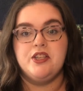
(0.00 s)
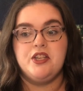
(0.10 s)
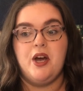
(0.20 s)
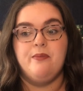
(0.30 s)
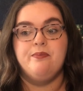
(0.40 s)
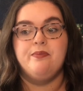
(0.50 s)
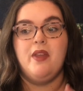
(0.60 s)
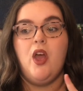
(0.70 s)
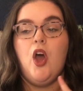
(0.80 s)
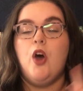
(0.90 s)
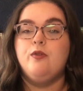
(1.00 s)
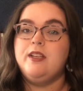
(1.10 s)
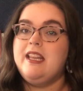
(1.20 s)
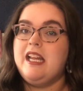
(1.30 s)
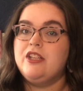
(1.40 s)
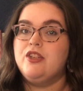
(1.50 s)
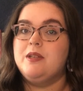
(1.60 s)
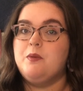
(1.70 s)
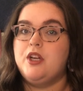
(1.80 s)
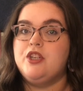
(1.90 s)
So hopefully that answered
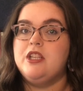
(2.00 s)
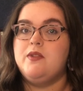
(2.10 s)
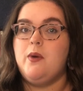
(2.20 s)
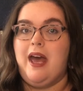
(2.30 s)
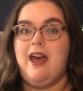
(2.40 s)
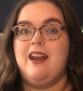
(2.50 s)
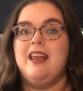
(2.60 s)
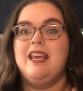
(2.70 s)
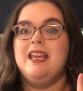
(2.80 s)
some questions if you had